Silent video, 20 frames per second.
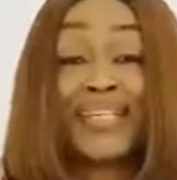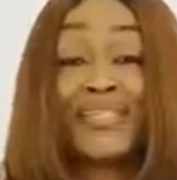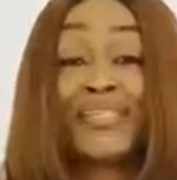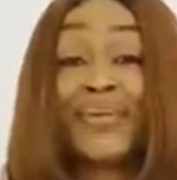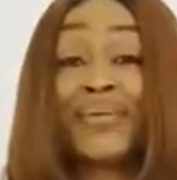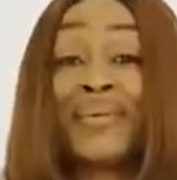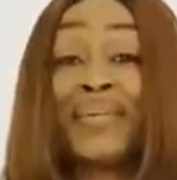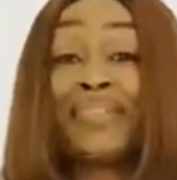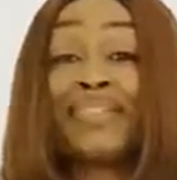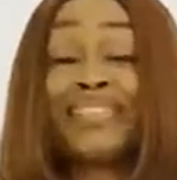
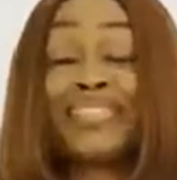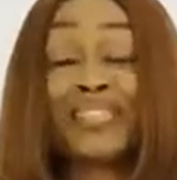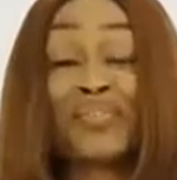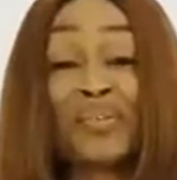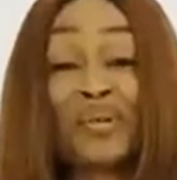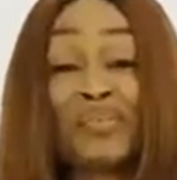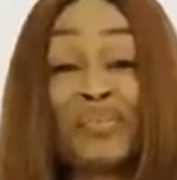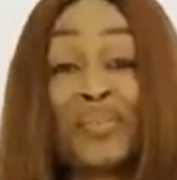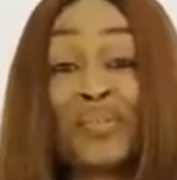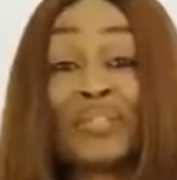So in this
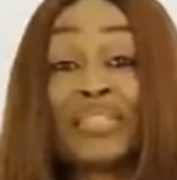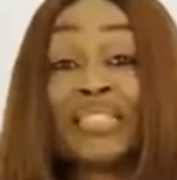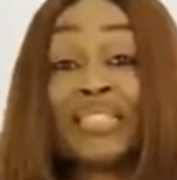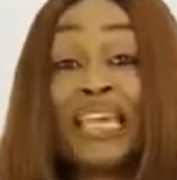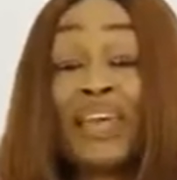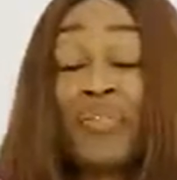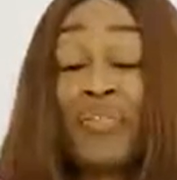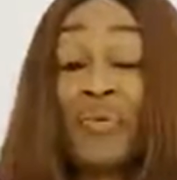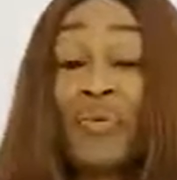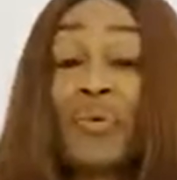scripture,
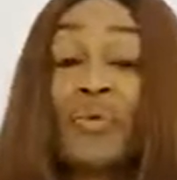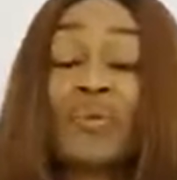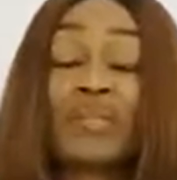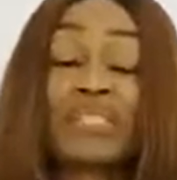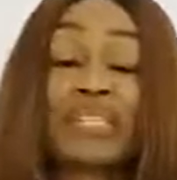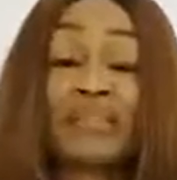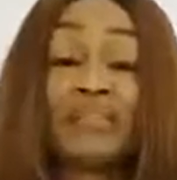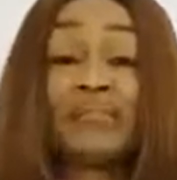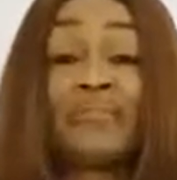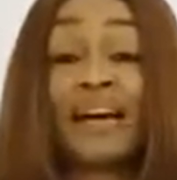Jethro
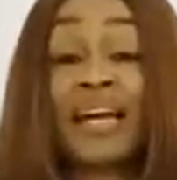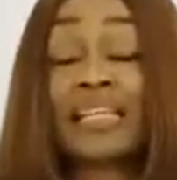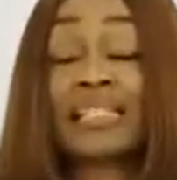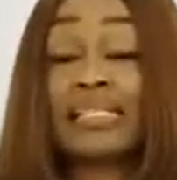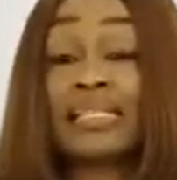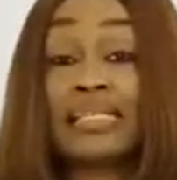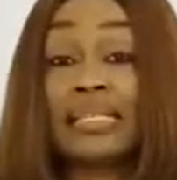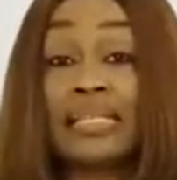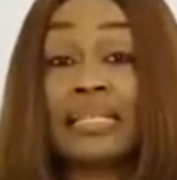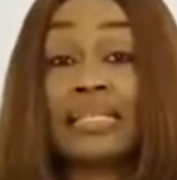was
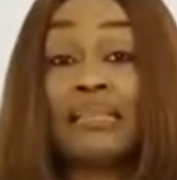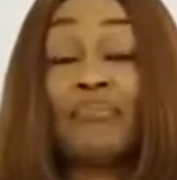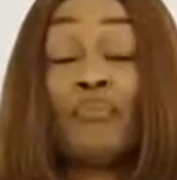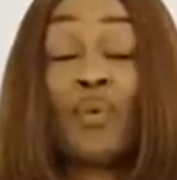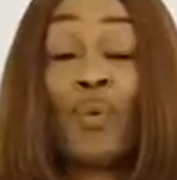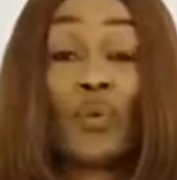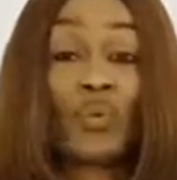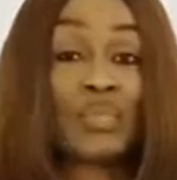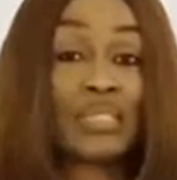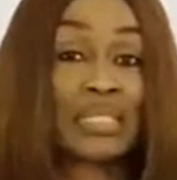advising
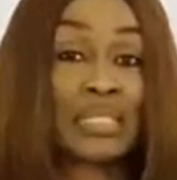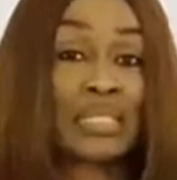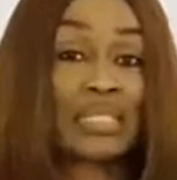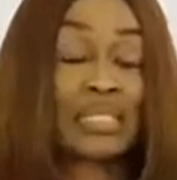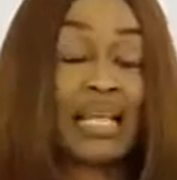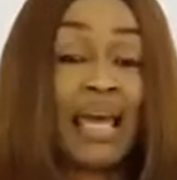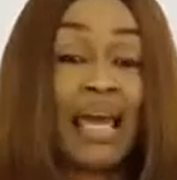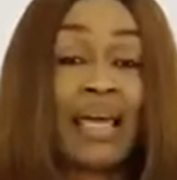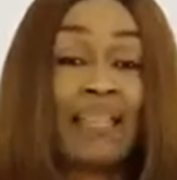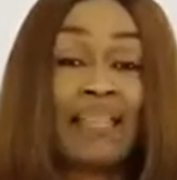Moses
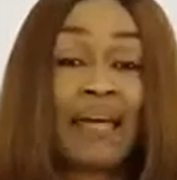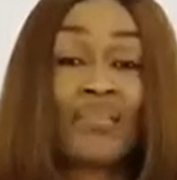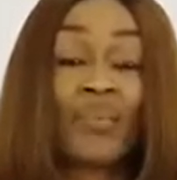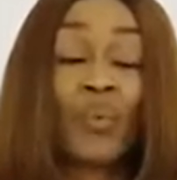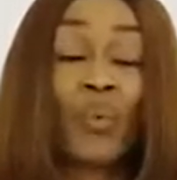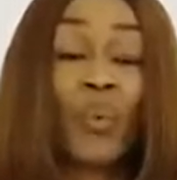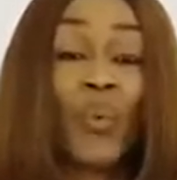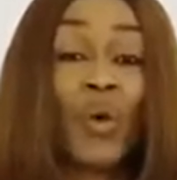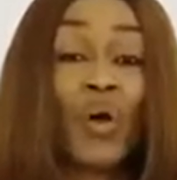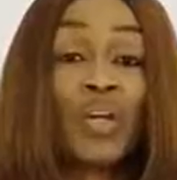that the
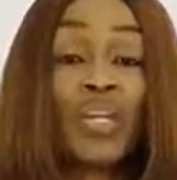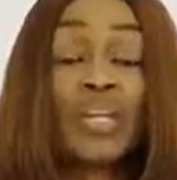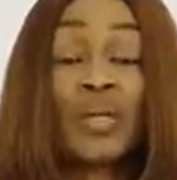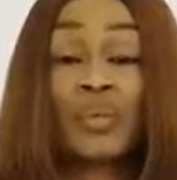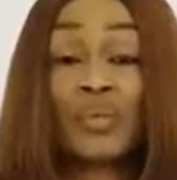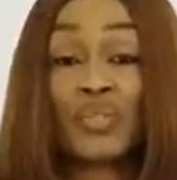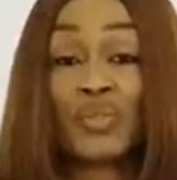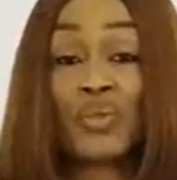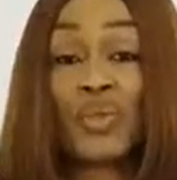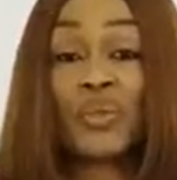work he
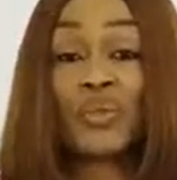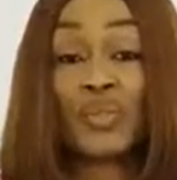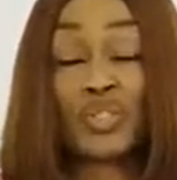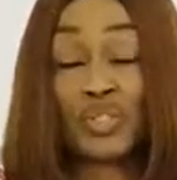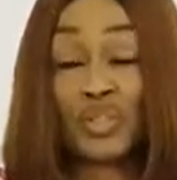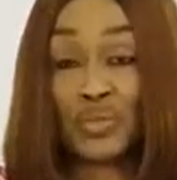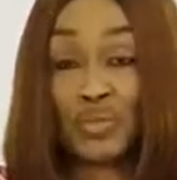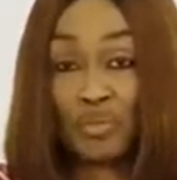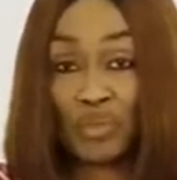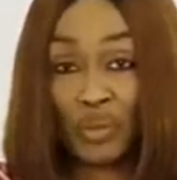was doing
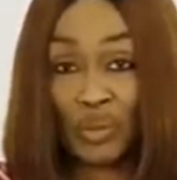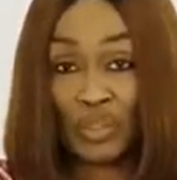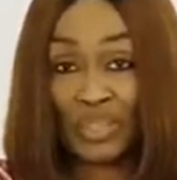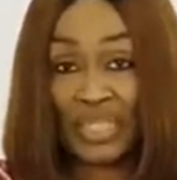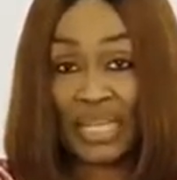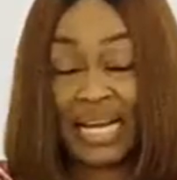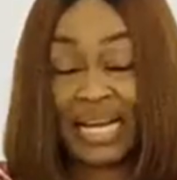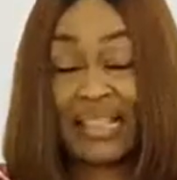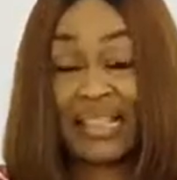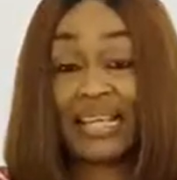was too
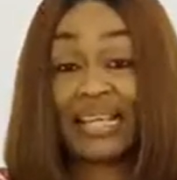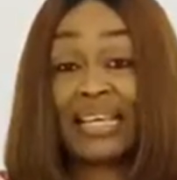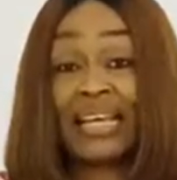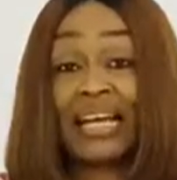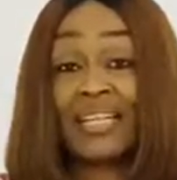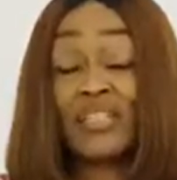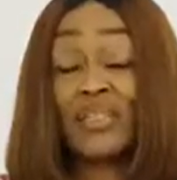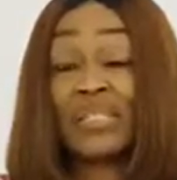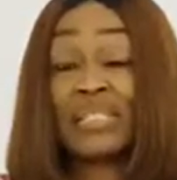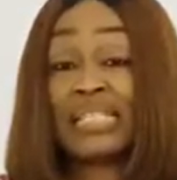much and that he
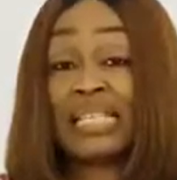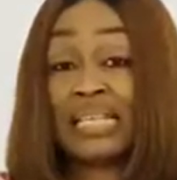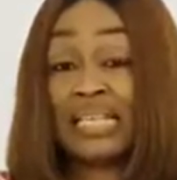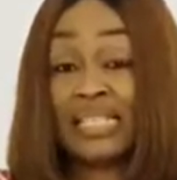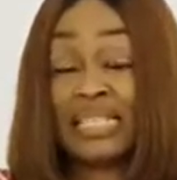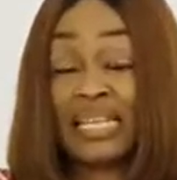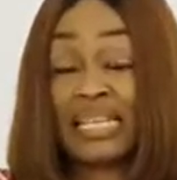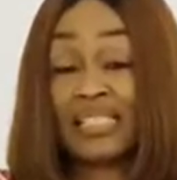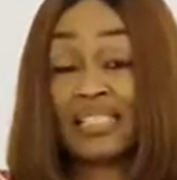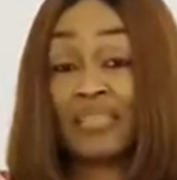had to
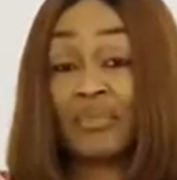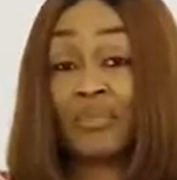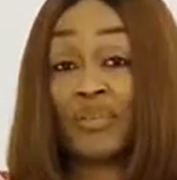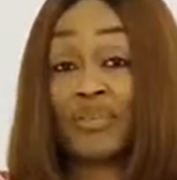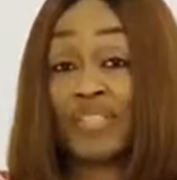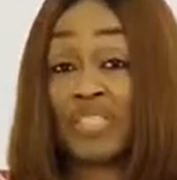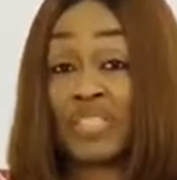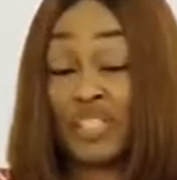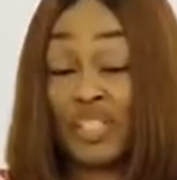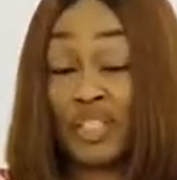delegate some
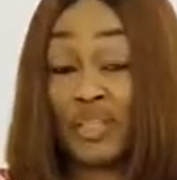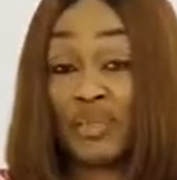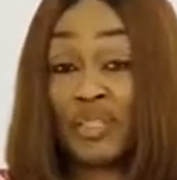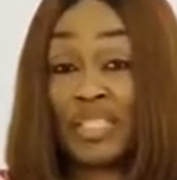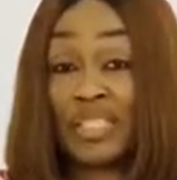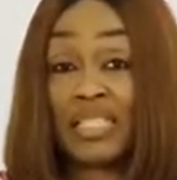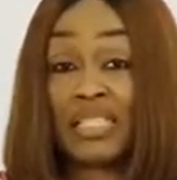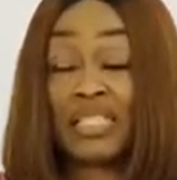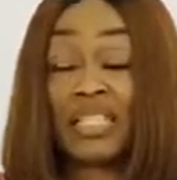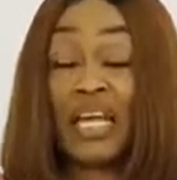of his
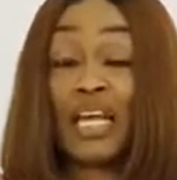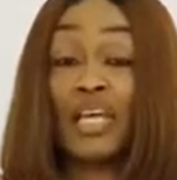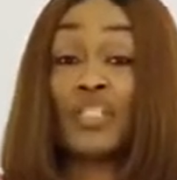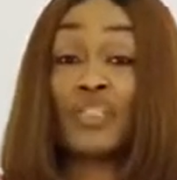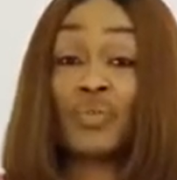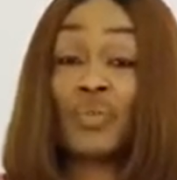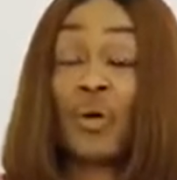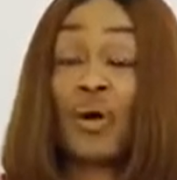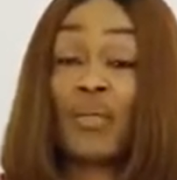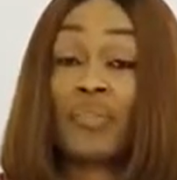duties
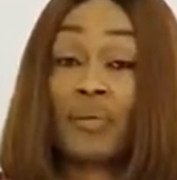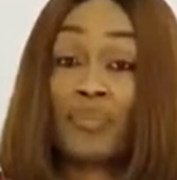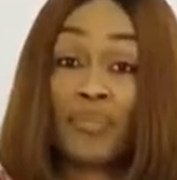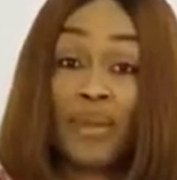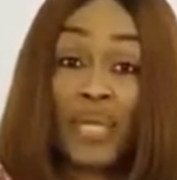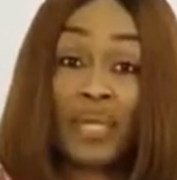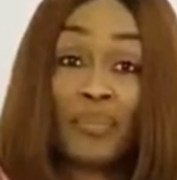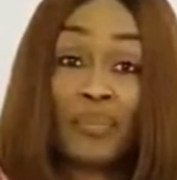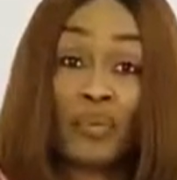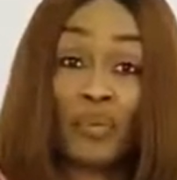to other
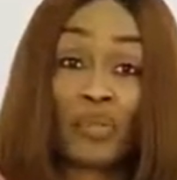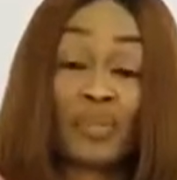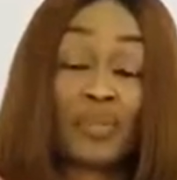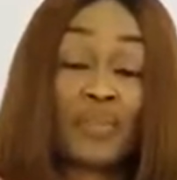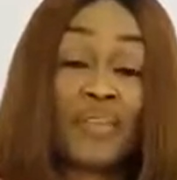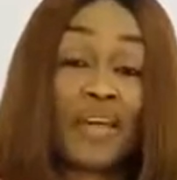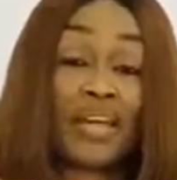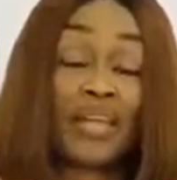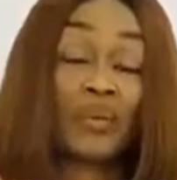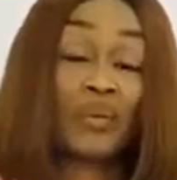people
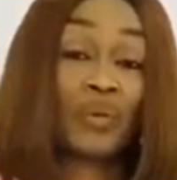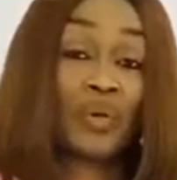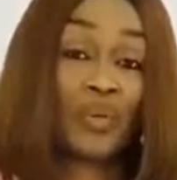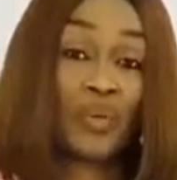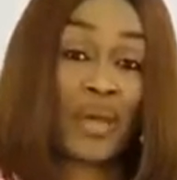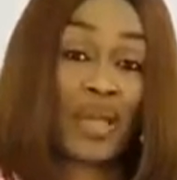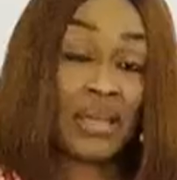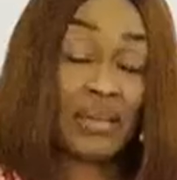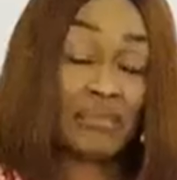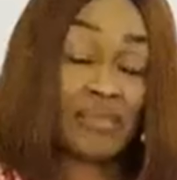so that he would not
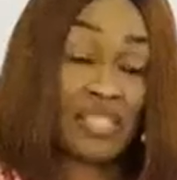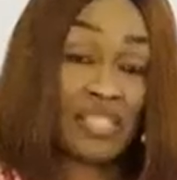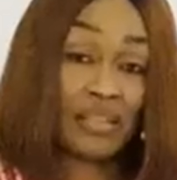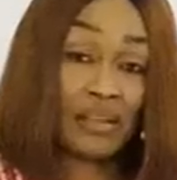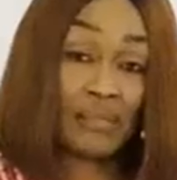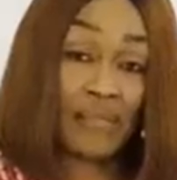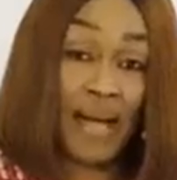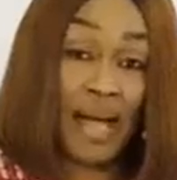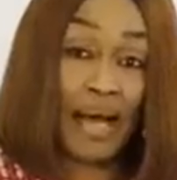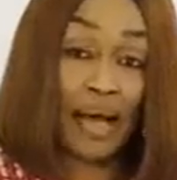wear
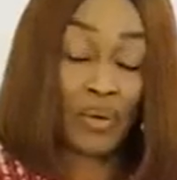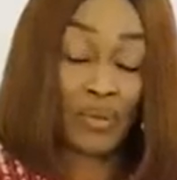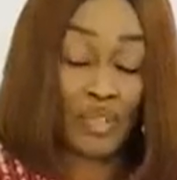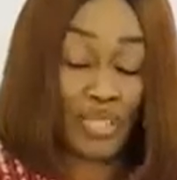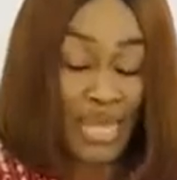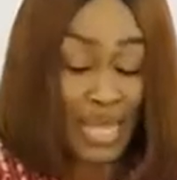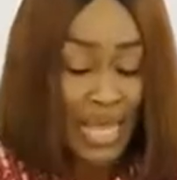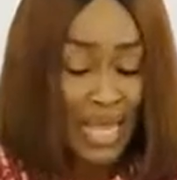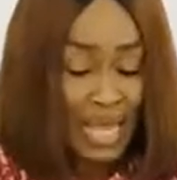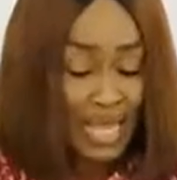himself
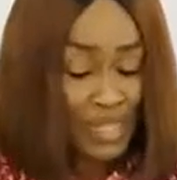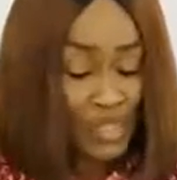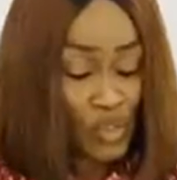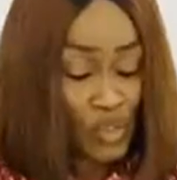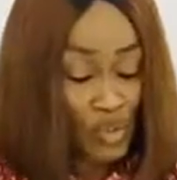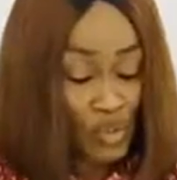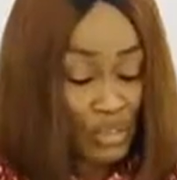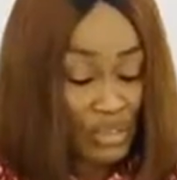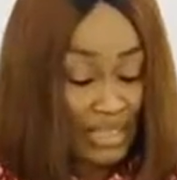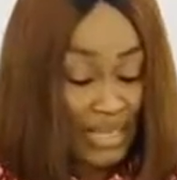out. And
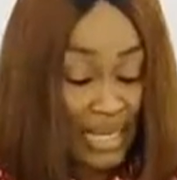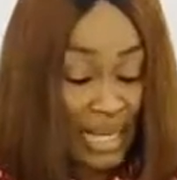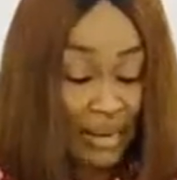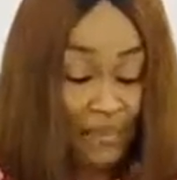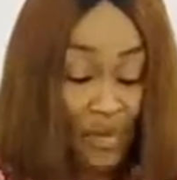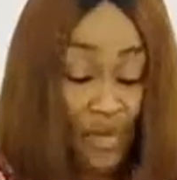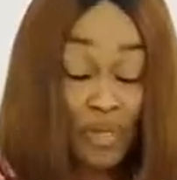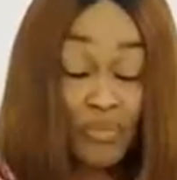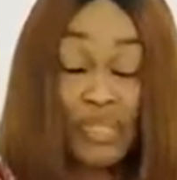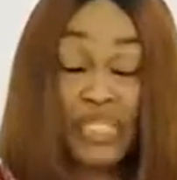so today
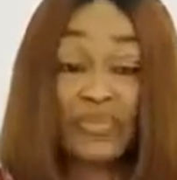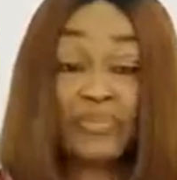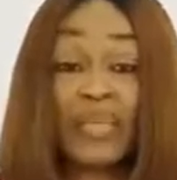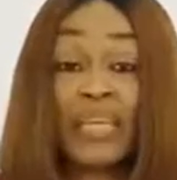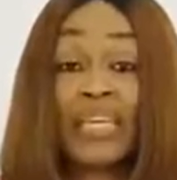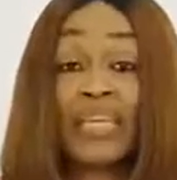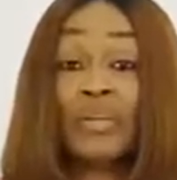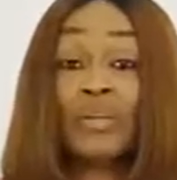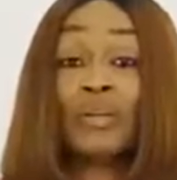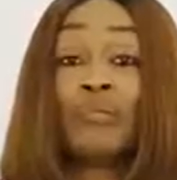I'm going to be
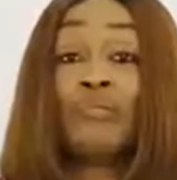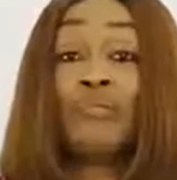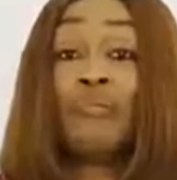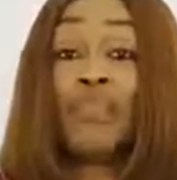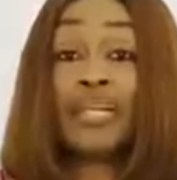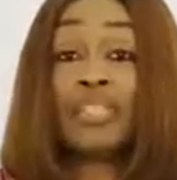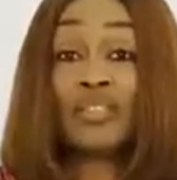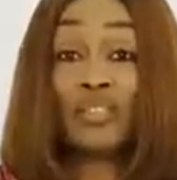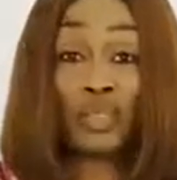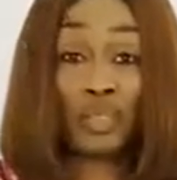speaking on
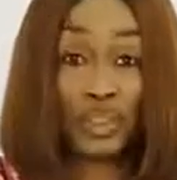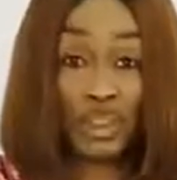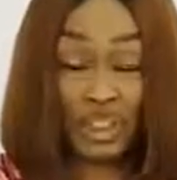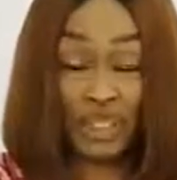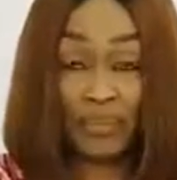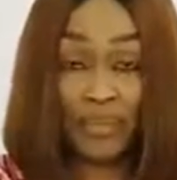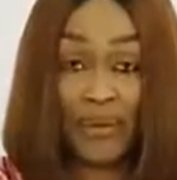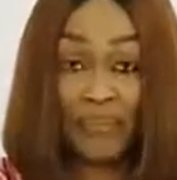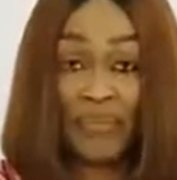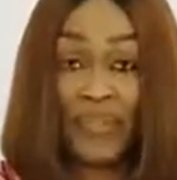mentorship.